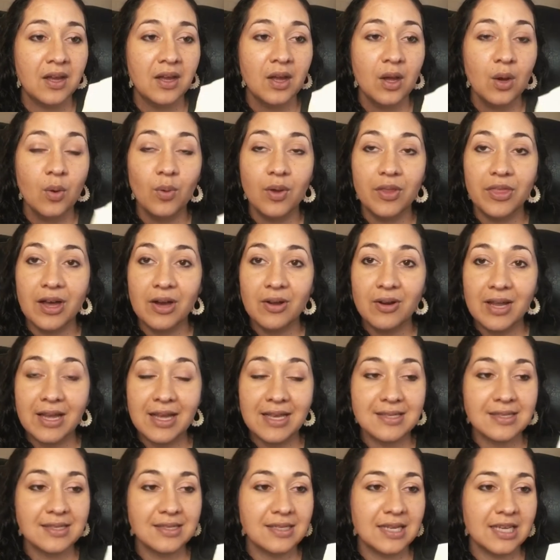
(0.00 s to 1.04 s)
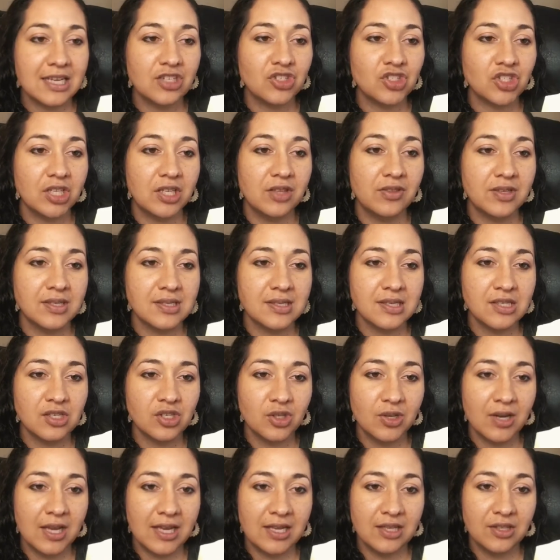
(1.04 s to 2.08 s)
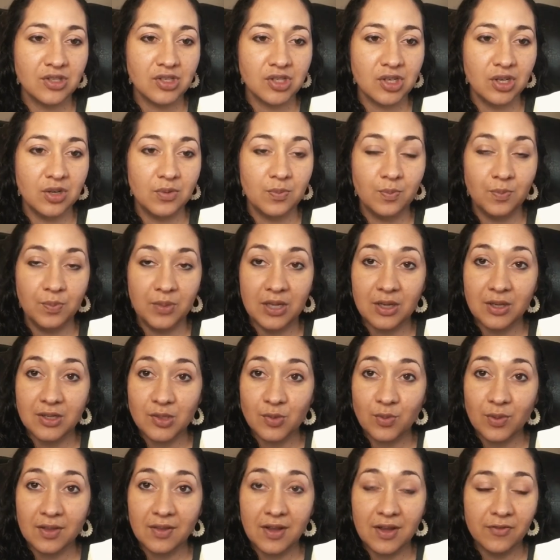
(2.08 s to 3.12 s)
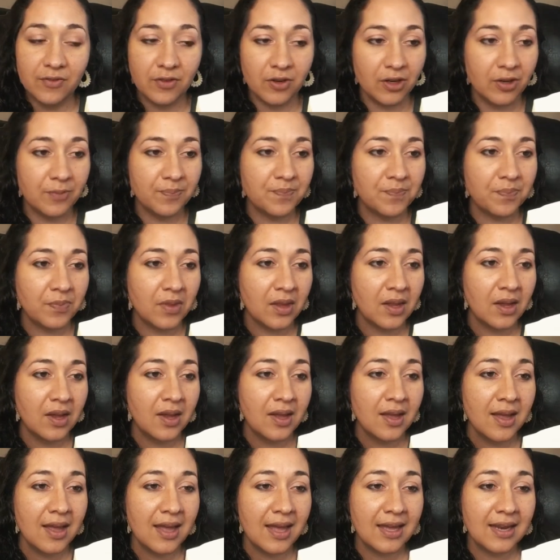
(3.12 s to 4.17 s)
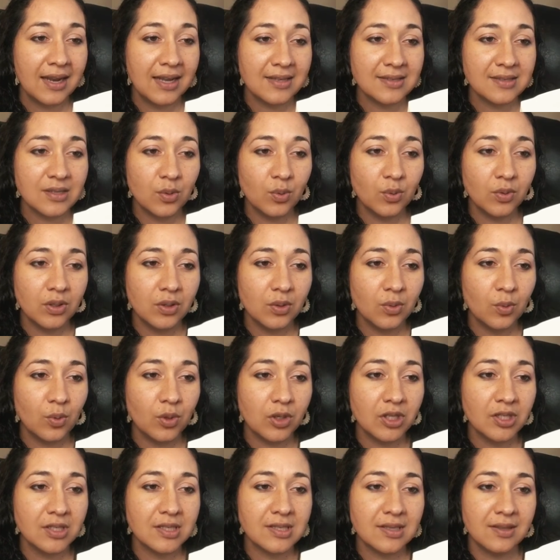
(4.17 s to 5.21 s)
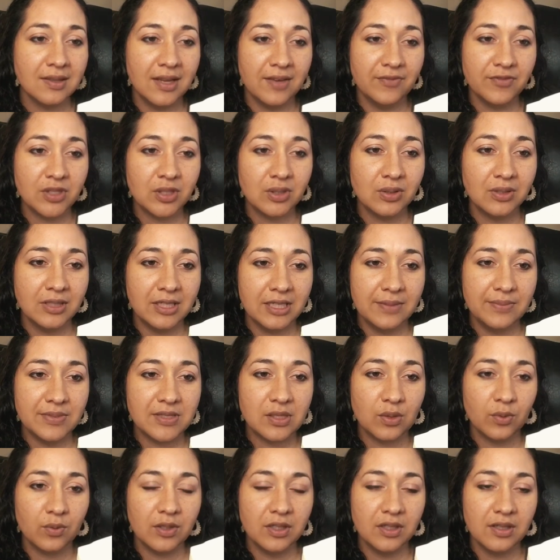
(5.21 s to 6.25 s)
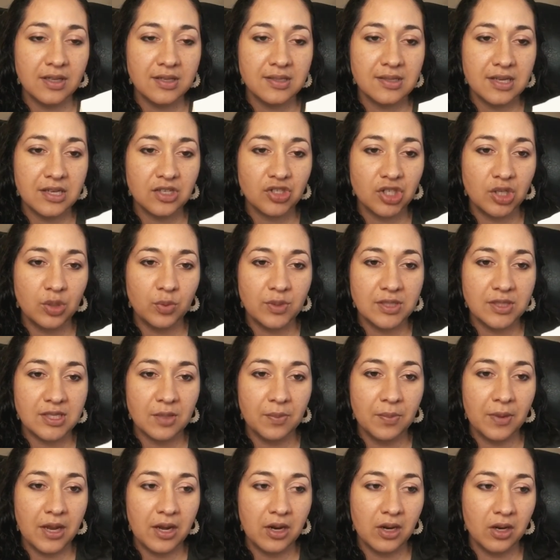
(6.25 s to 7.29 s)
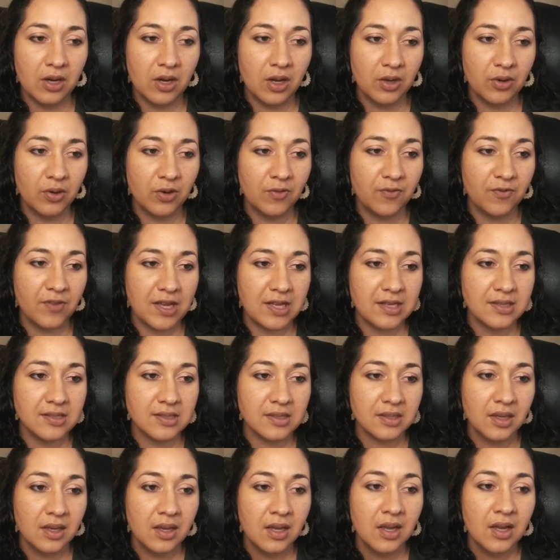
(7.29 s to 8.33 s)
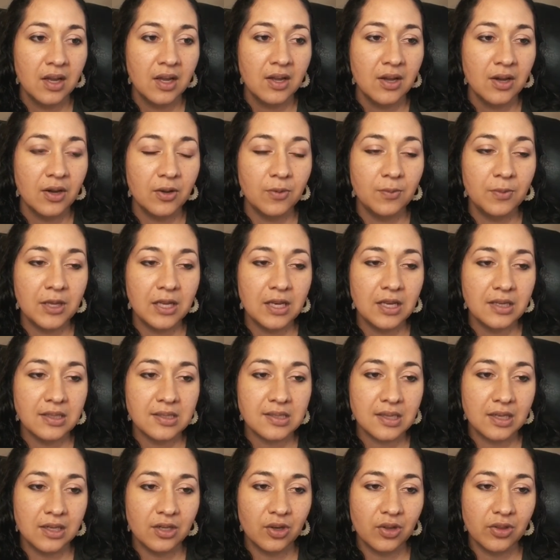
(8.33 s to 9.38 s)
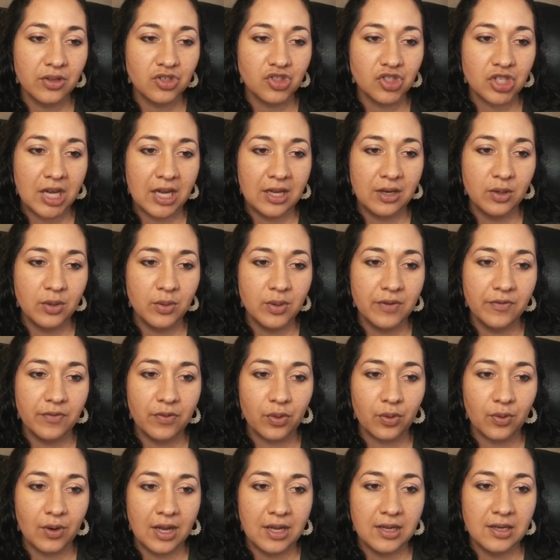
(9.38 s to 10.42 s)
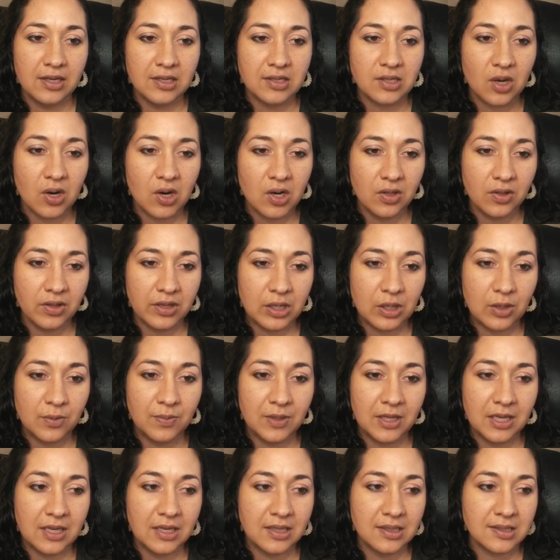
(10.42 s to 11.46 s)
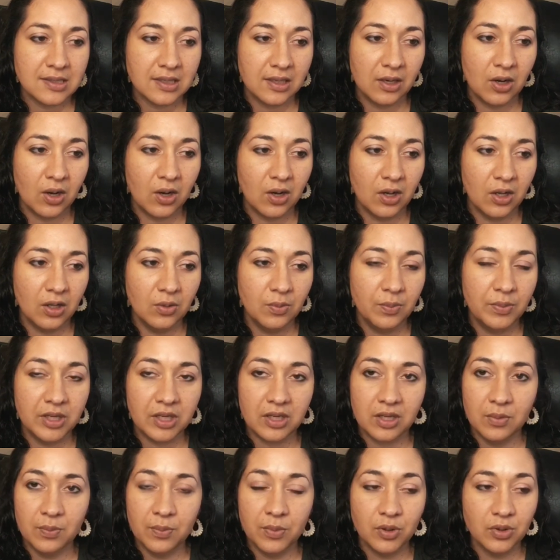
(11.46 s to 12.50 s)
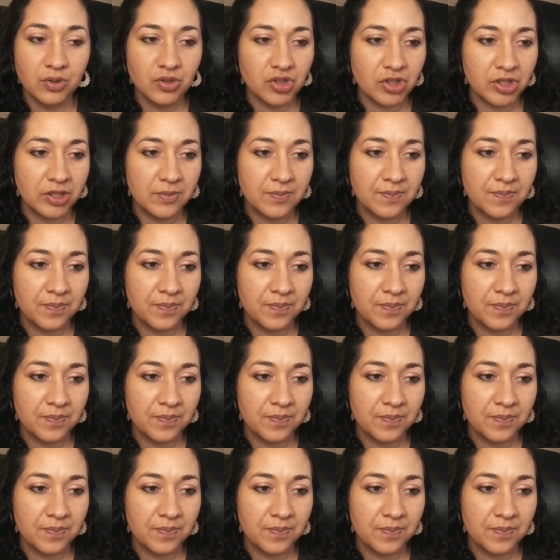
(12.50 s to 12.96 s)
Without hesitation, the sister answered, Because we love her. And as the wor- words left her lips, the realization was apparent on her face. Obedience under the shadow of threat is hardly obedience at all, but compulsion.